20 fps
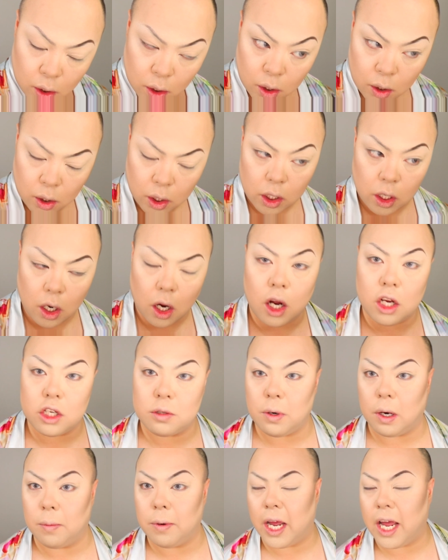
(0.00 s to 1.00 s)
Current arch
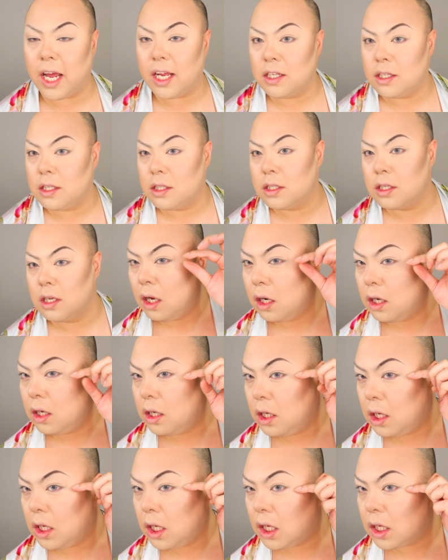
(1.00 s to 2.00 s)
brow ends
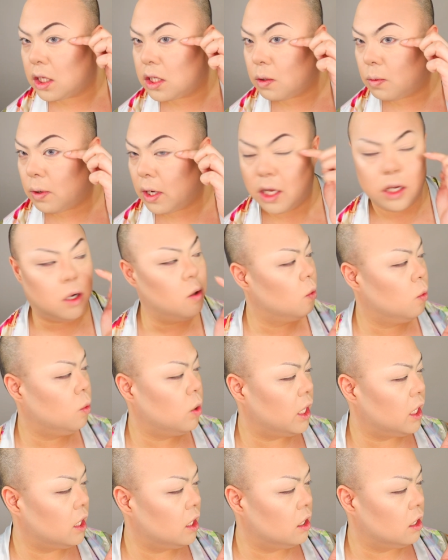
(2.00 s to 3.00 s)
near to where her
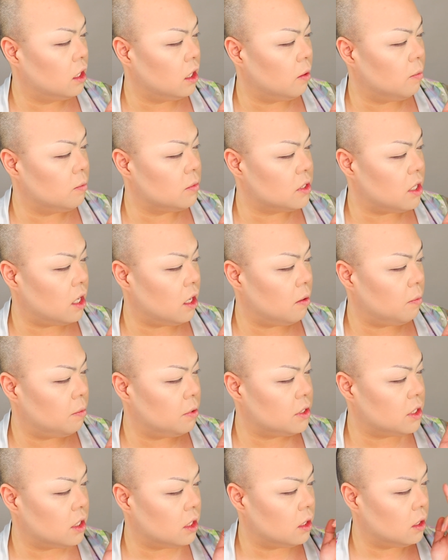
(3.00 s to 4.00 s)
wing comes up.
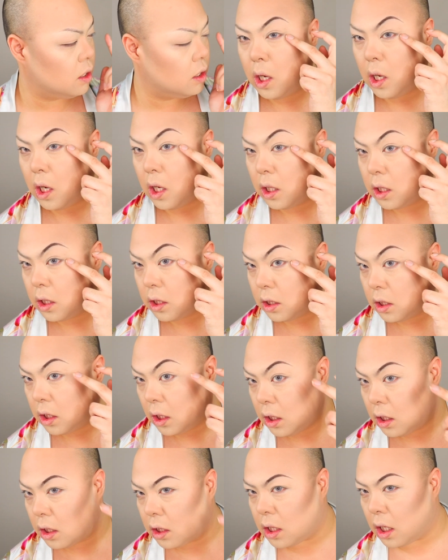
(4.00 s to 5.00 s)
So I
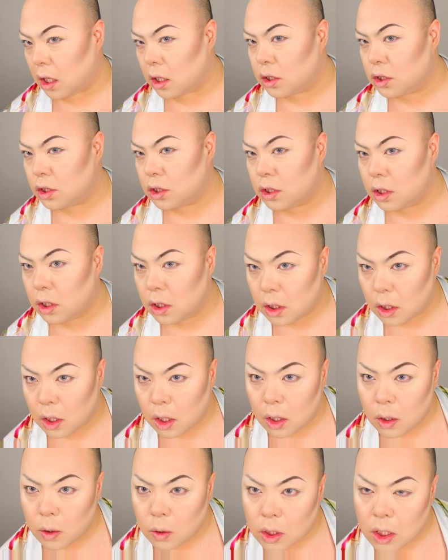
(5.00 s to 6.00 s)
think that's
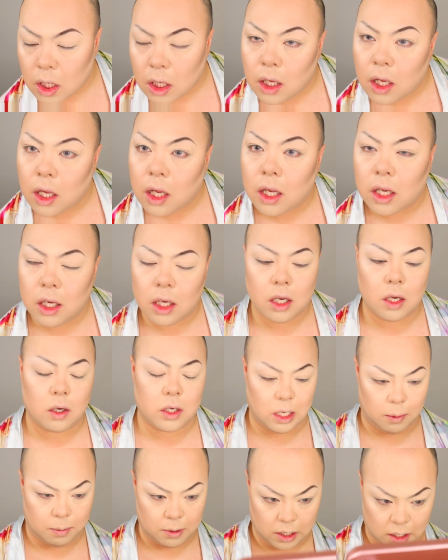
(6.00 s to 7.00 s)
okay, I'll
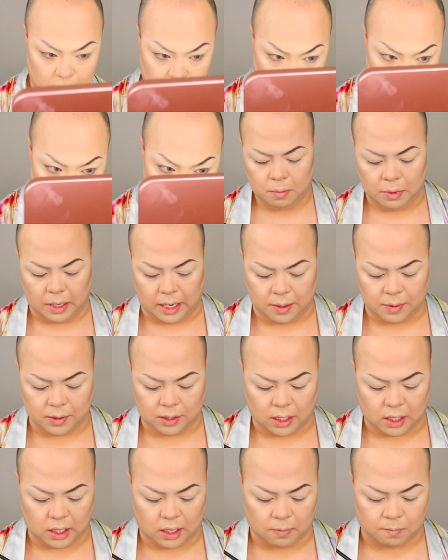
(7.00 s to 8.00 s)
keep it like that. Brows
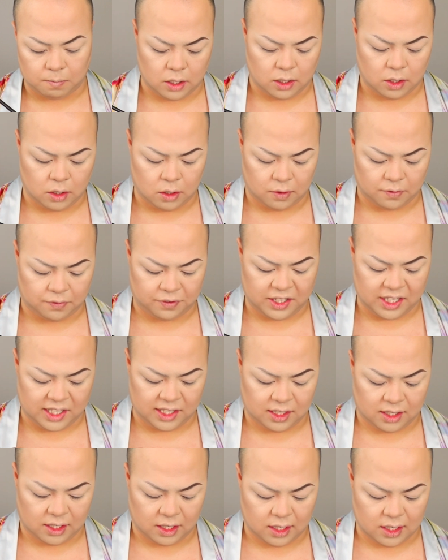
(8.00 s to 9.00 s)
are not
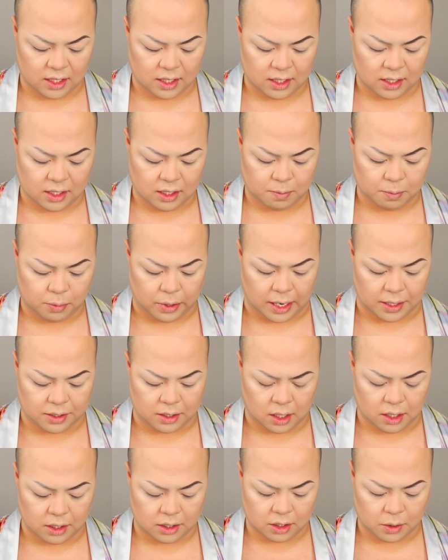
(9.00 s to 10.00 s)
sisters, brows
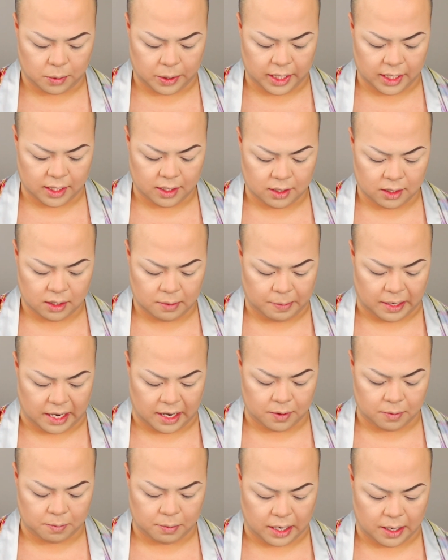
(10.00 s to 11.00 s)
aren't twins,
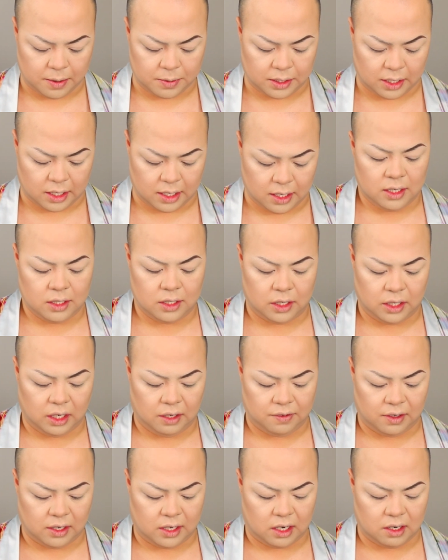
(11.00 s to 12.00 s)
brows are not
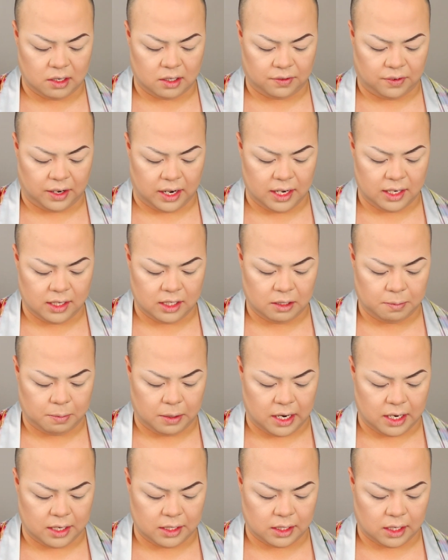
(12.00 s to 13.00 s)
even close friends,
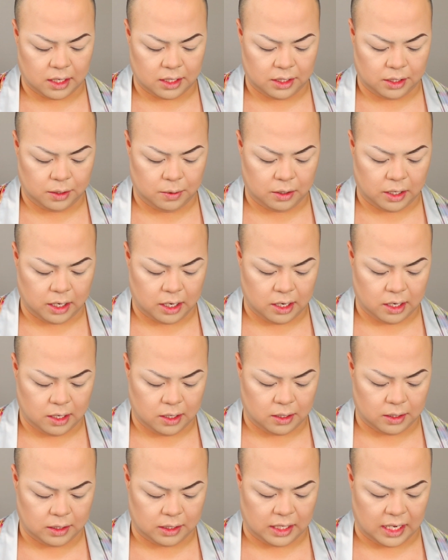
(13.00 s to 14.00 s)
brows are two
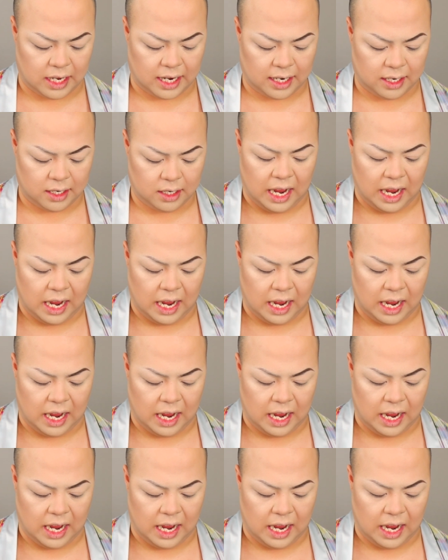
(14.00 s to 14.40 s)
girls that